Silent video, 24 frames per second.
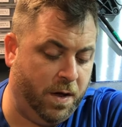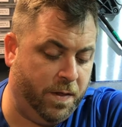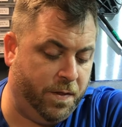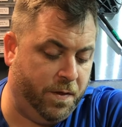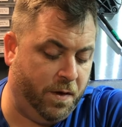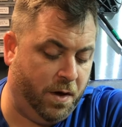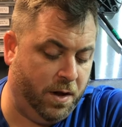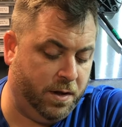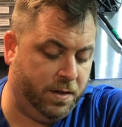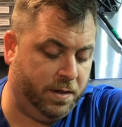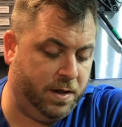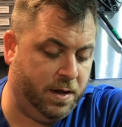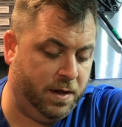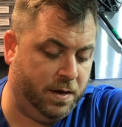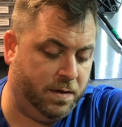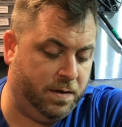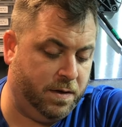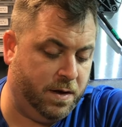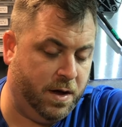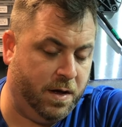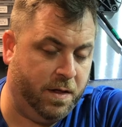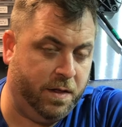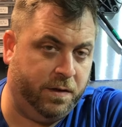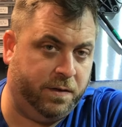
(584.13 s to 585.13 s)
I thought that
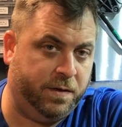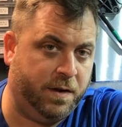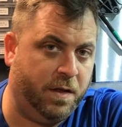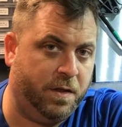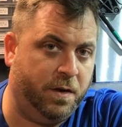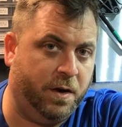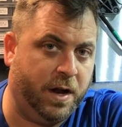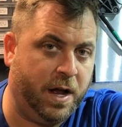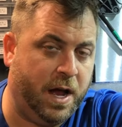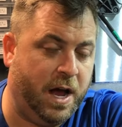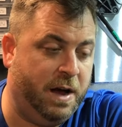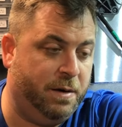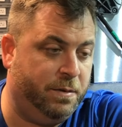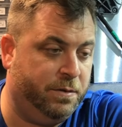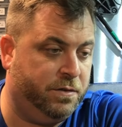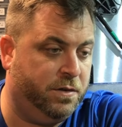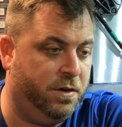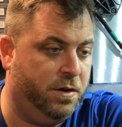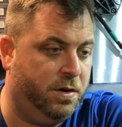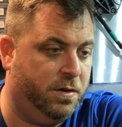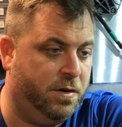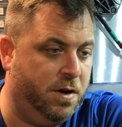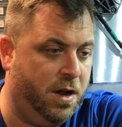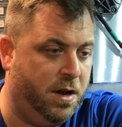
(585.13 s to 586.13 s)
this other guy was
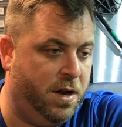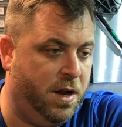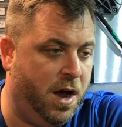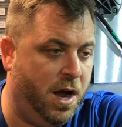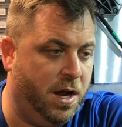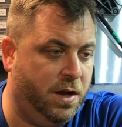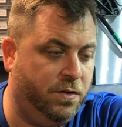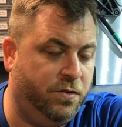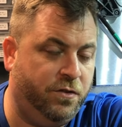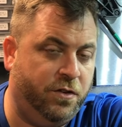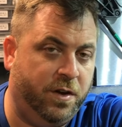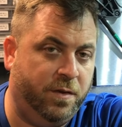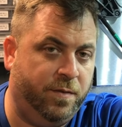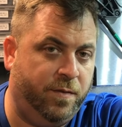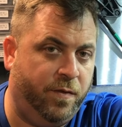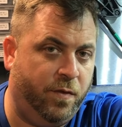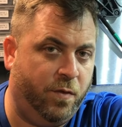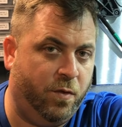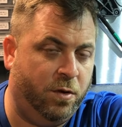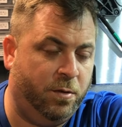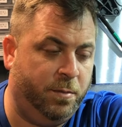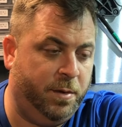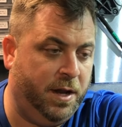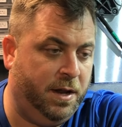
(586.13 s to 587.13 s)
going to run night shift
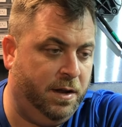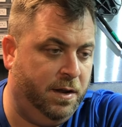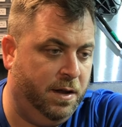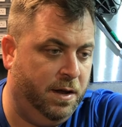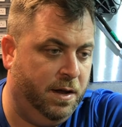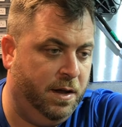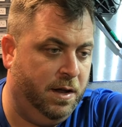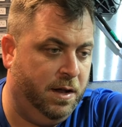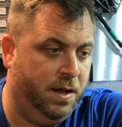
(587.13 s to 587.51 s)
for me,